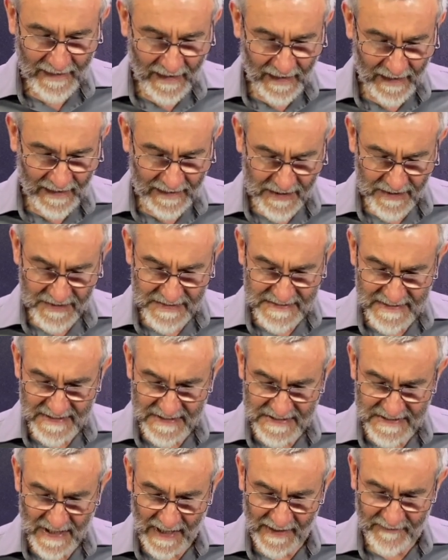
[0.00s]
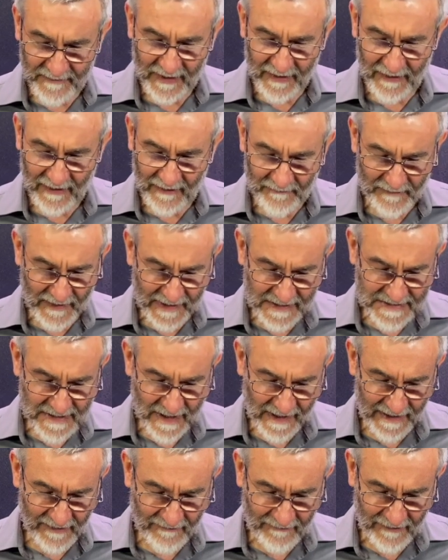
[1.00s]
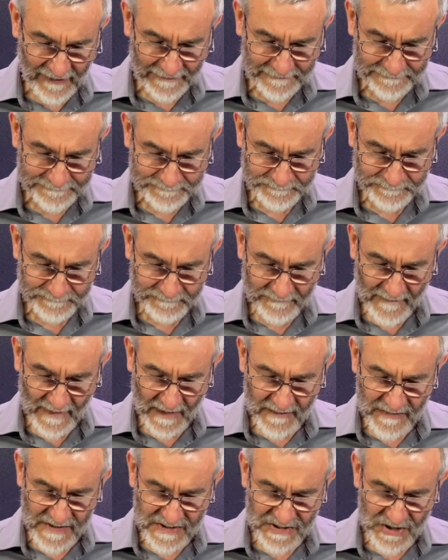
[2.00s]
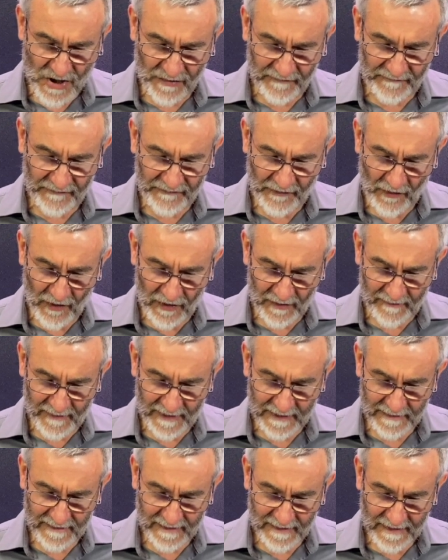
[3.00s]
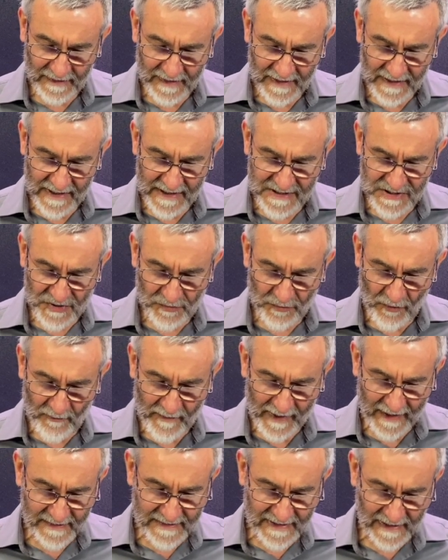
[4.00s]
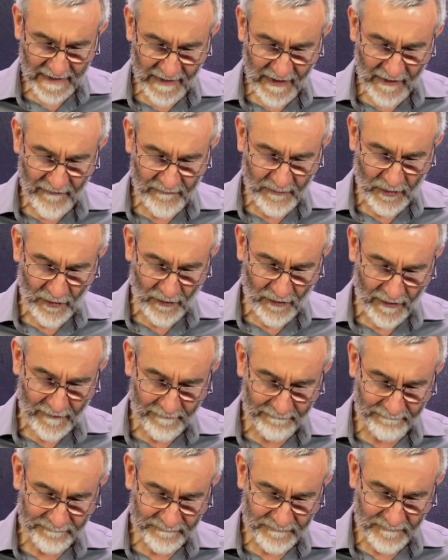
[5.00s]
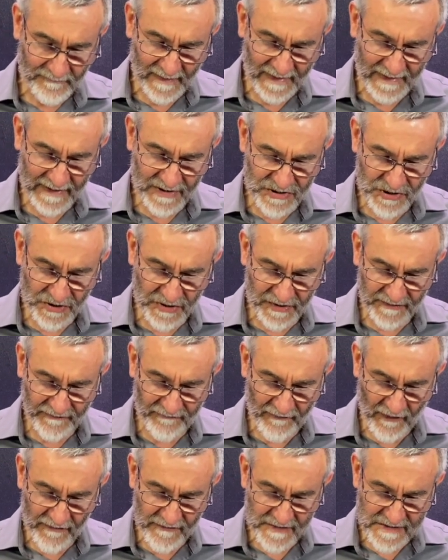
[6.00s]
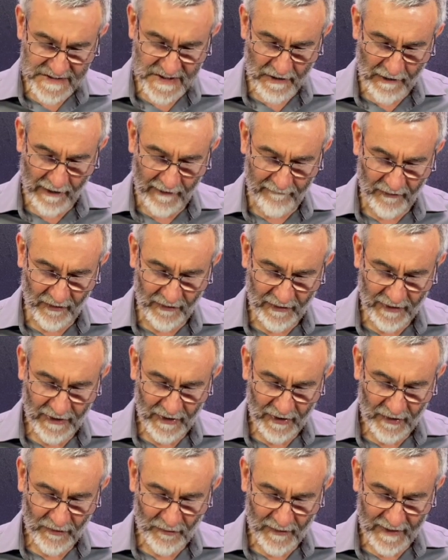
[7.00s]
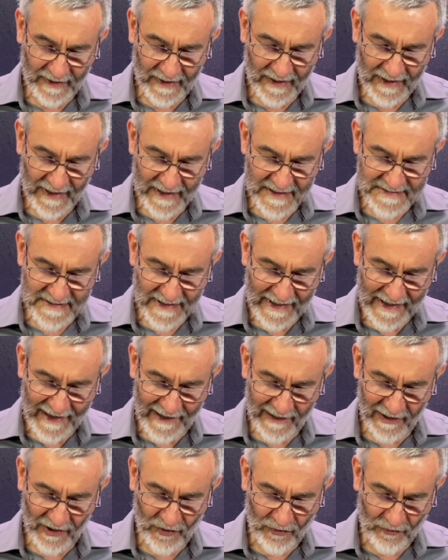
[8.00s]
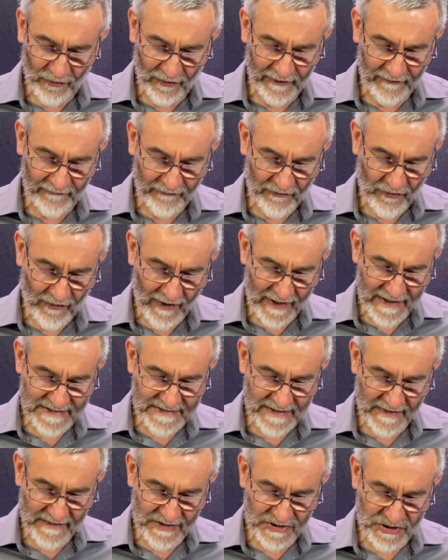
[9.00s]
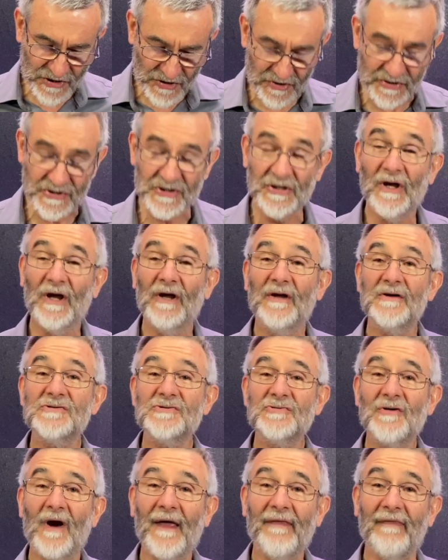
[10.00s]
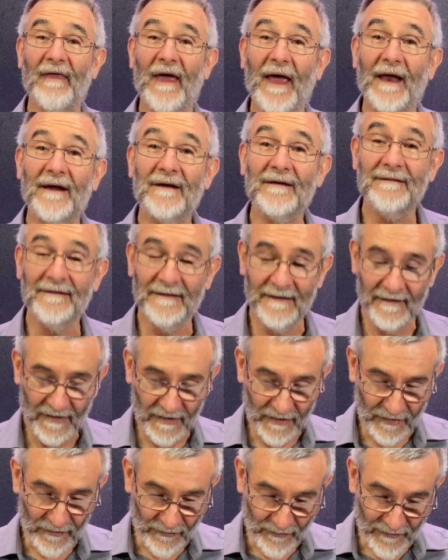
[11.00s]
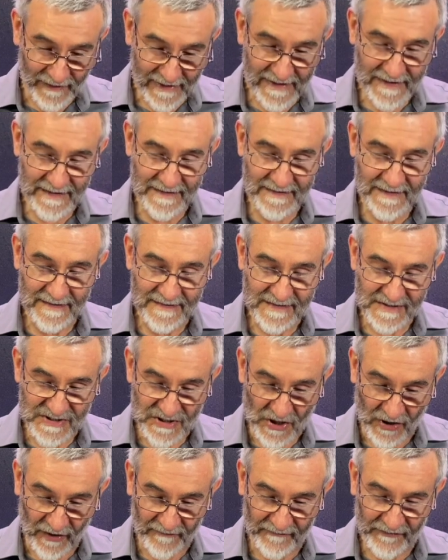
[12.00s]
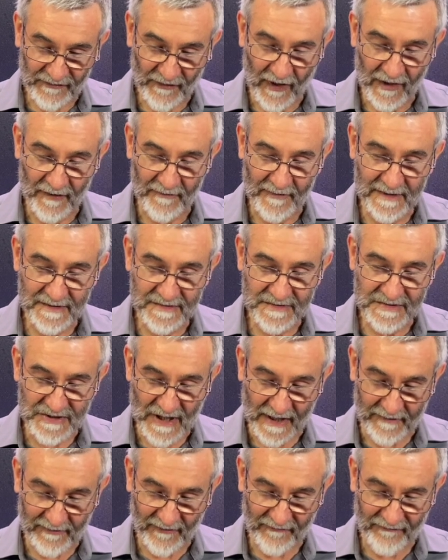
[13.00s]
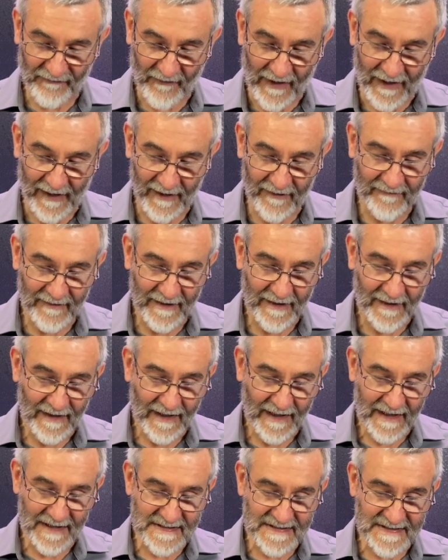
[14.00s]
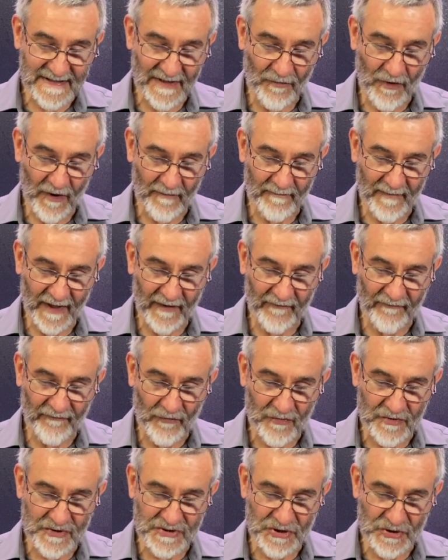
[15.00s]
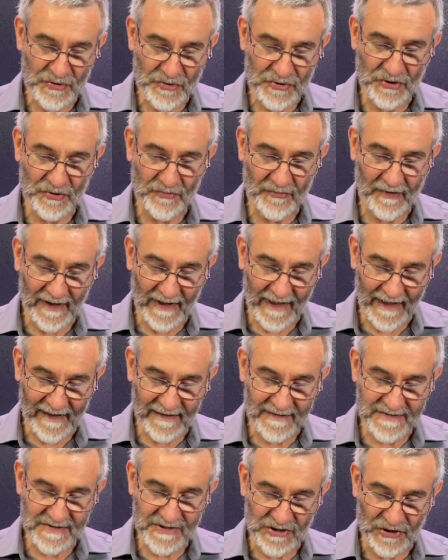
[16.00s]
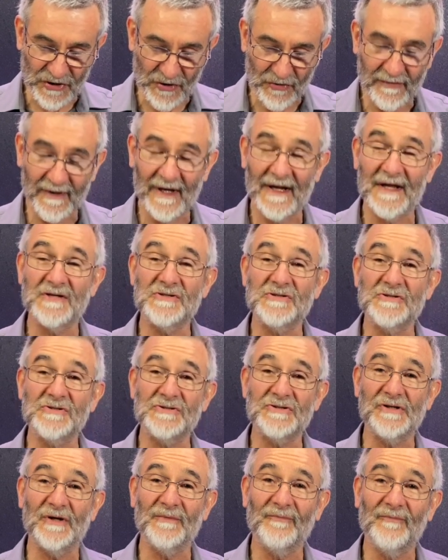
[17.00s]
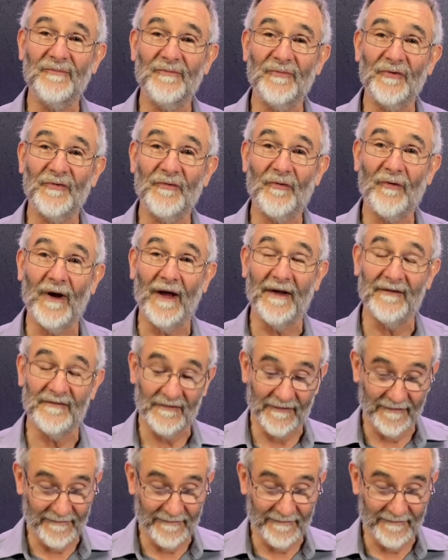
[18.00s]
And here's the assignment on page 91. The Song of Solomon is a romantic love poem. Many church fathers, however, read it as an allegory of Christ and the church. Try that. Read Song of Solomon, chapter 5, and see what metaphors you could relate to your relationship with Christ.